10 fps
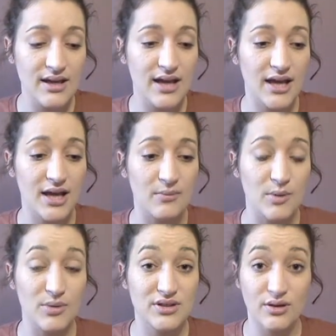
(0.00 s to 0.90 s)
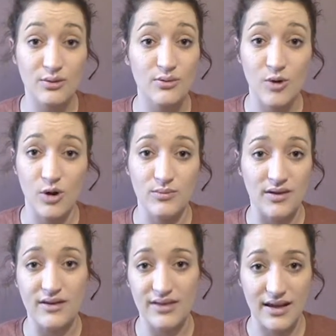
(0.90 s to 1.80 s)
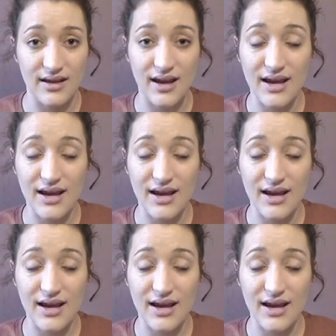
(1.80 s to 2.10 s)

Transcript: But don't quote me on that.